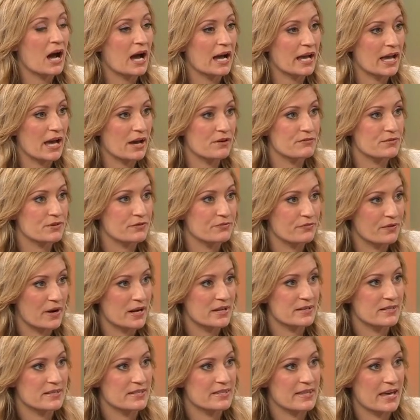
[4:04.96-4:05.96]
I have a
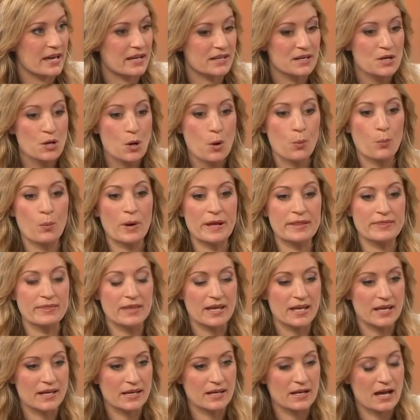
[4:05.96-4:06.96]
friend that when
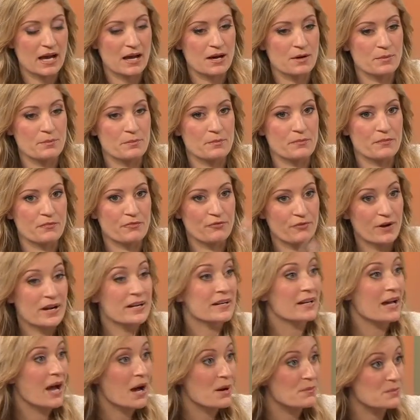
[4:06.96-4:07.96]
their
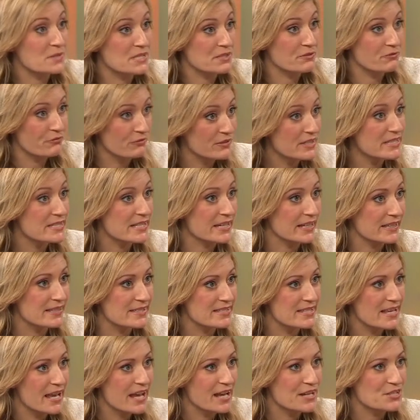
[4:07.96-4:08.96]
friend comes and
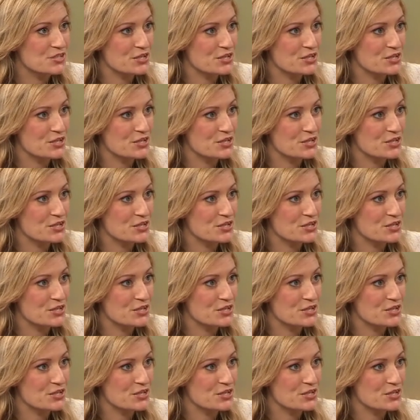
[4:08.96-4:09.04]
visits,